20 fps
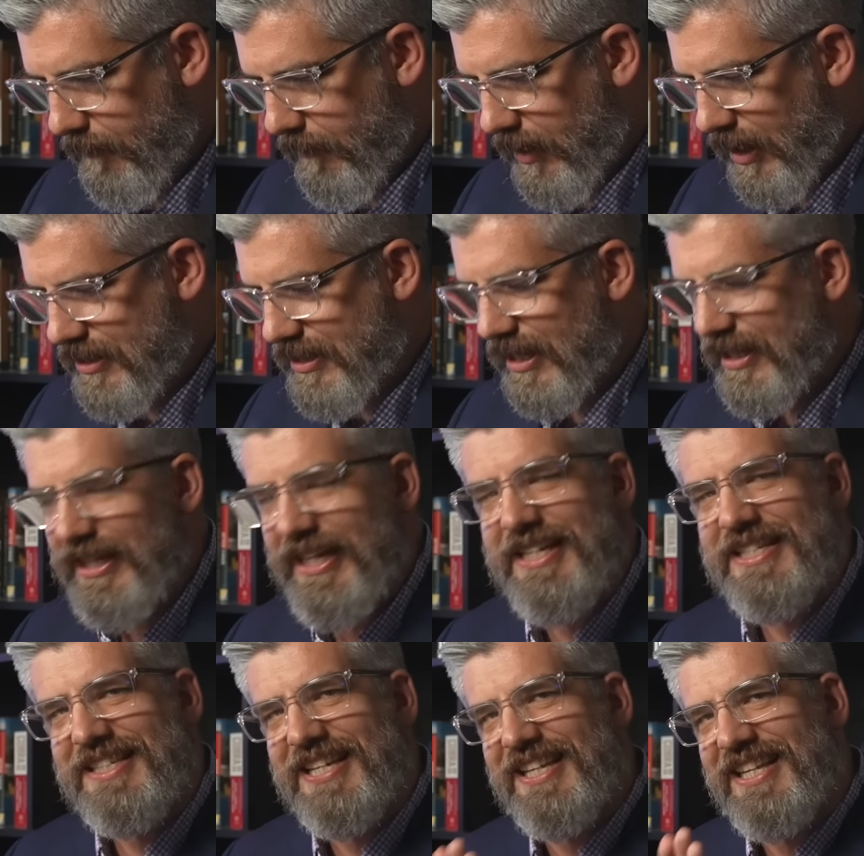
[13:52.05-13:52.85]
It's at
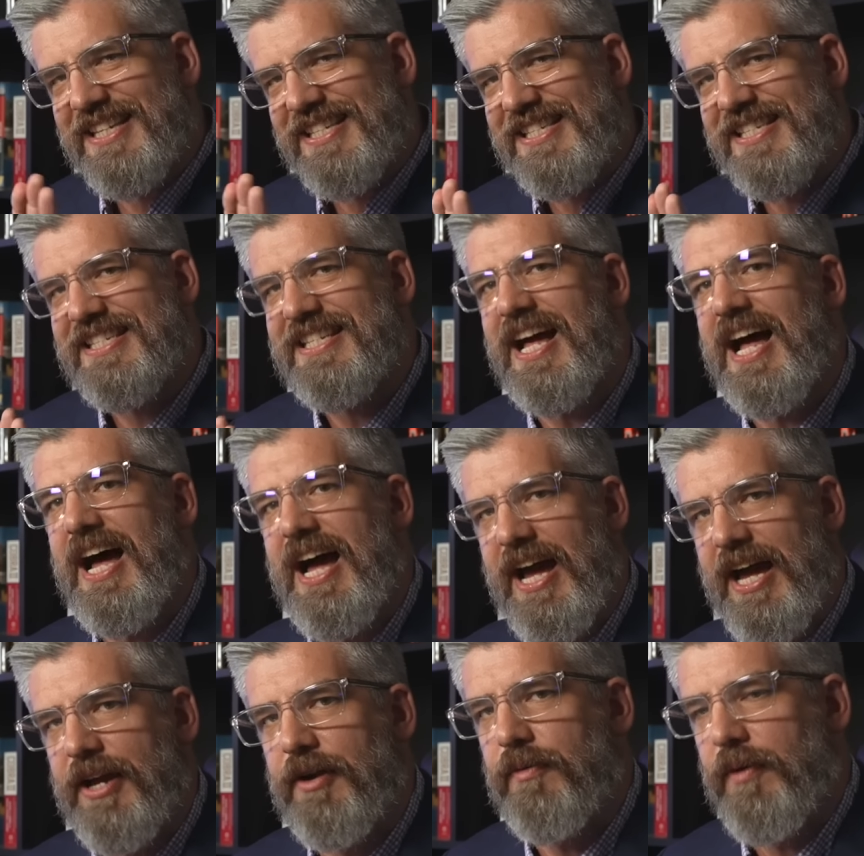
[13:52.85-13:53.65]
least to the
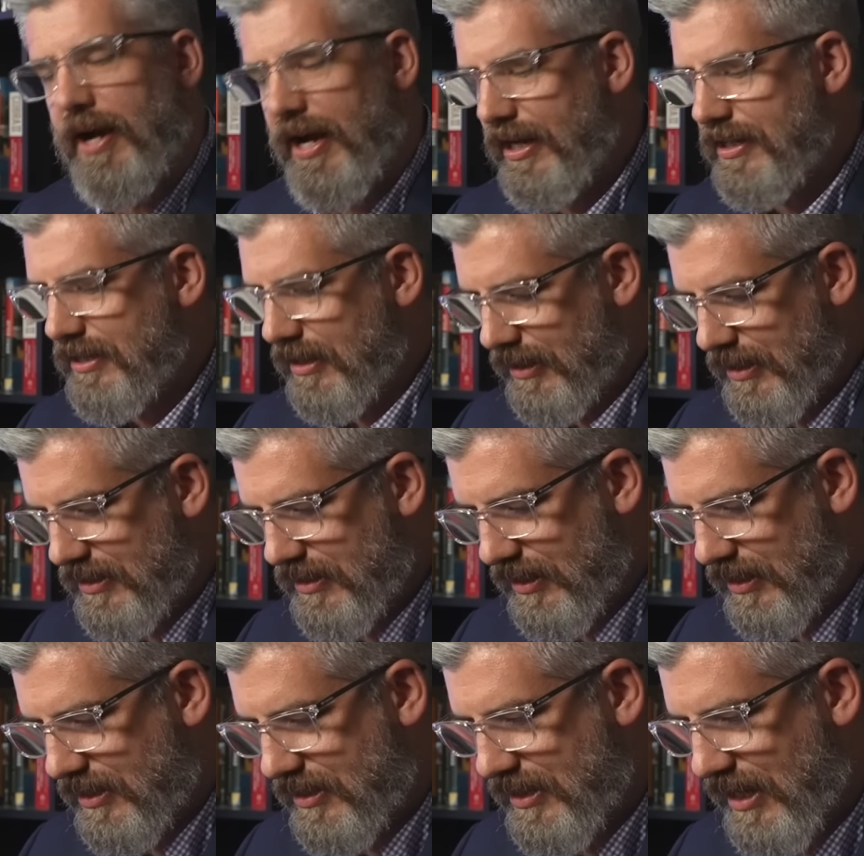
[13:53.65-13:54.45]
side, right? It's at least
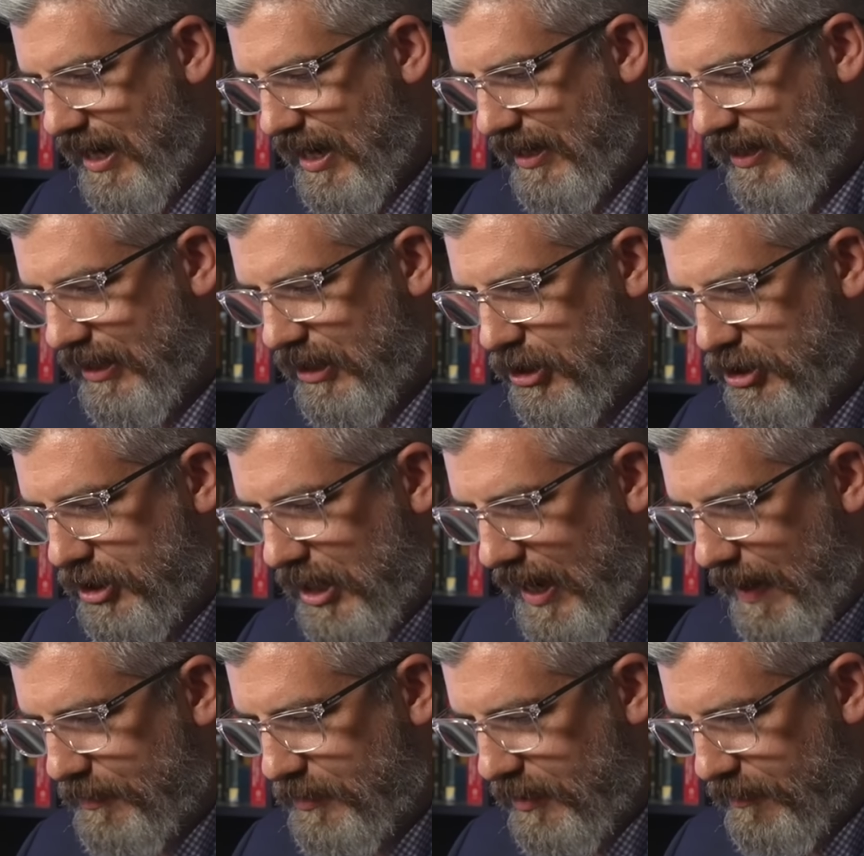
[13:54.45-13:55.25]
to the side, and he
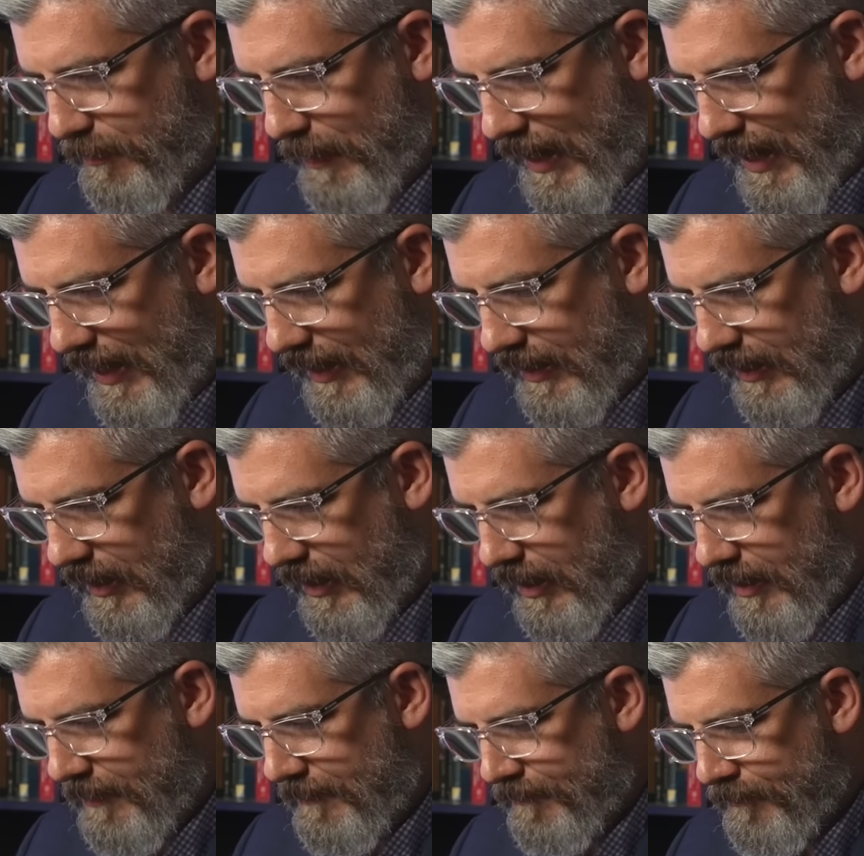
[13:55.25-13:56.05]
jabs it back.
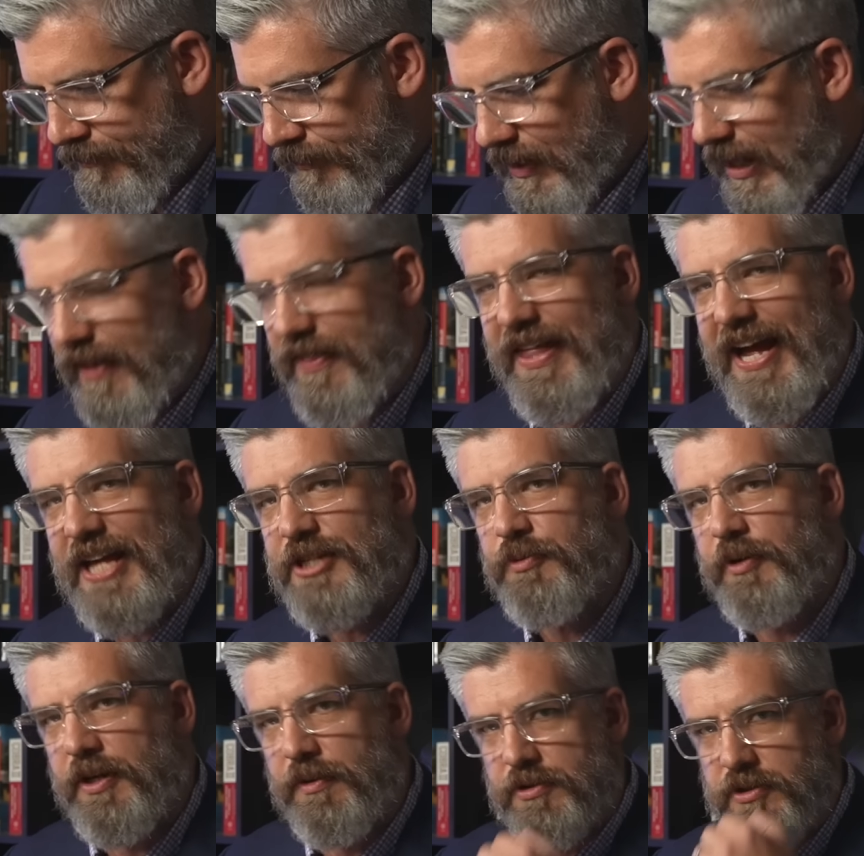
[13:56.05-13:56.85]
And
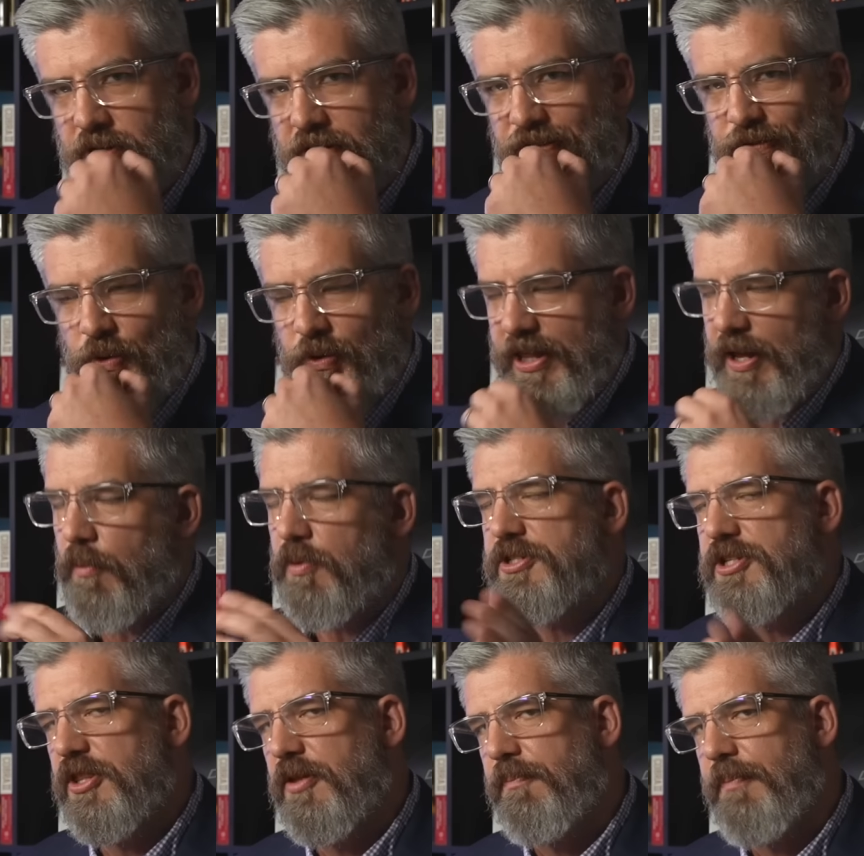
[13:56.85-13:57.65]
that's what he was looking for. That
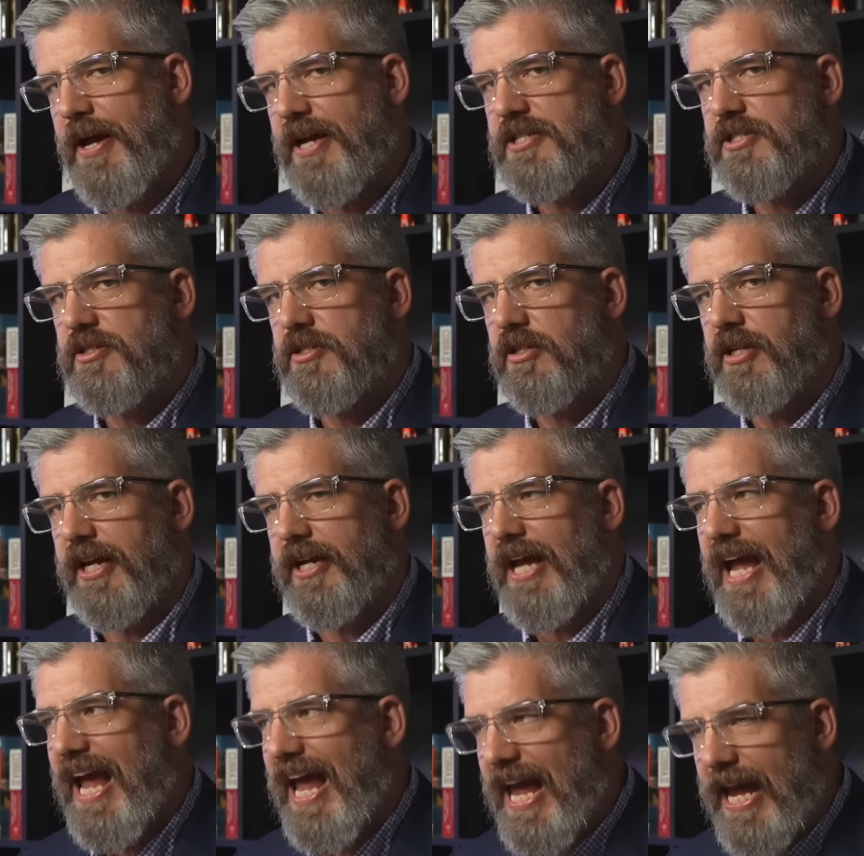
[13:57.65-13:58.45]
wasn't the best
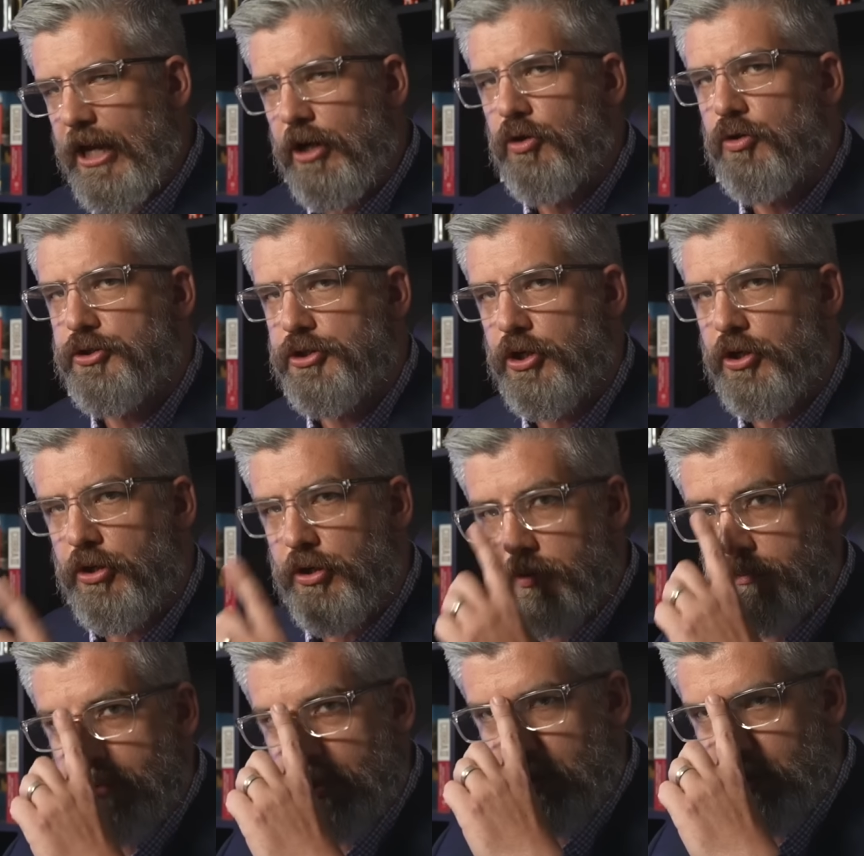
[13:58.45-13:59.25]
like angle
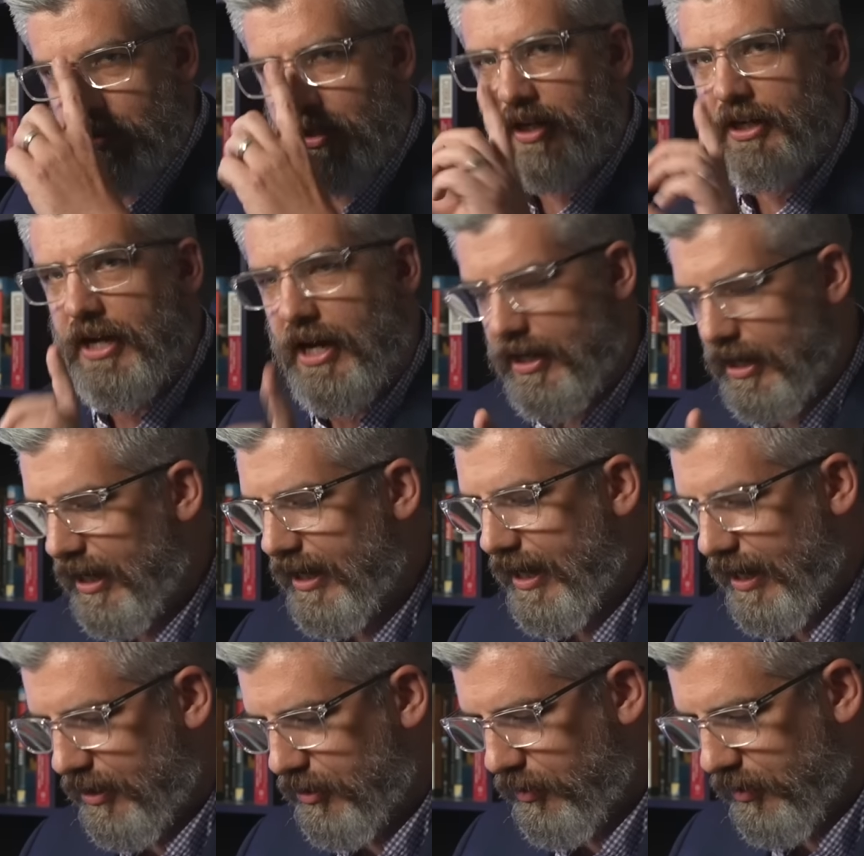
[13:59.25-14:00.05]
turn, but you can kind of,
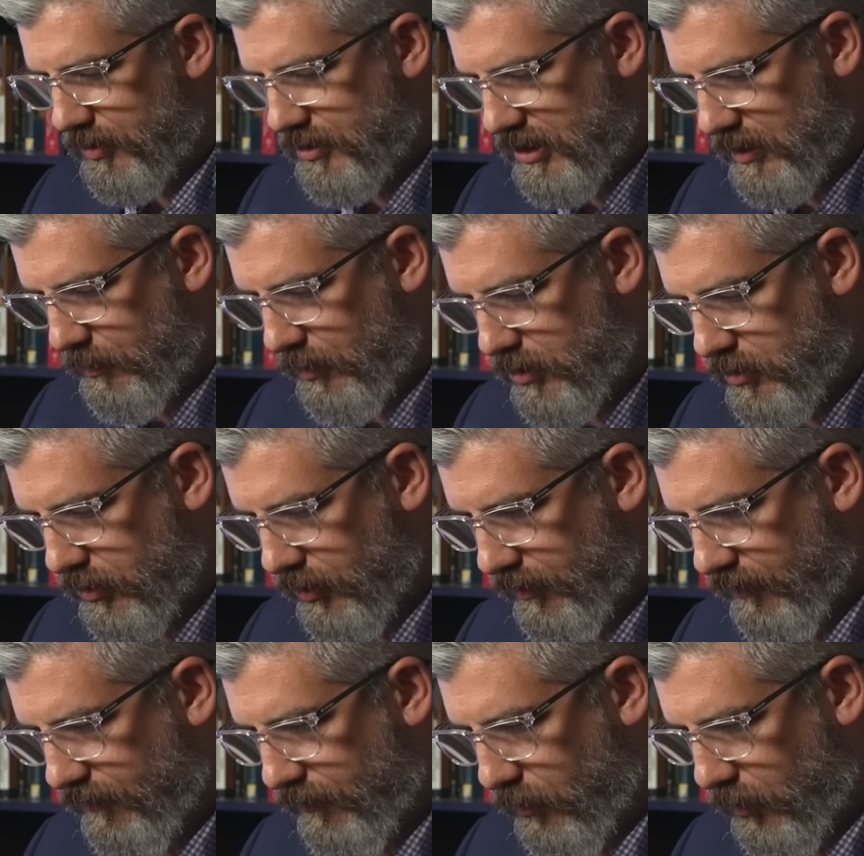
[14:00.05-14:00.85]
again, you can see what he's
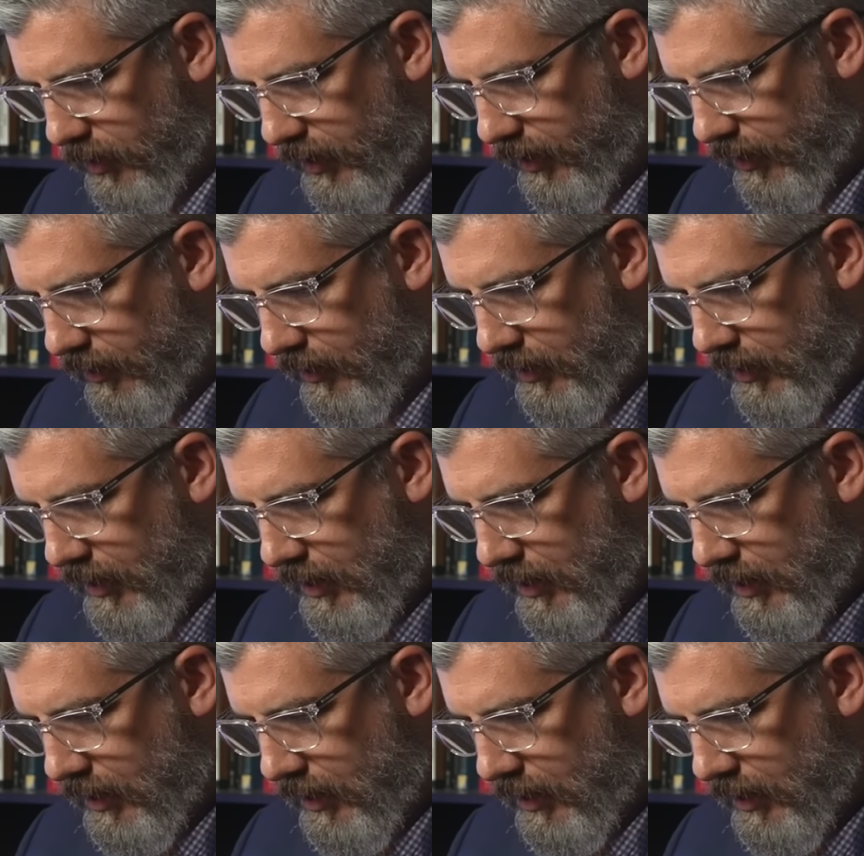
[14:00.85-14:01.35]
looking for here.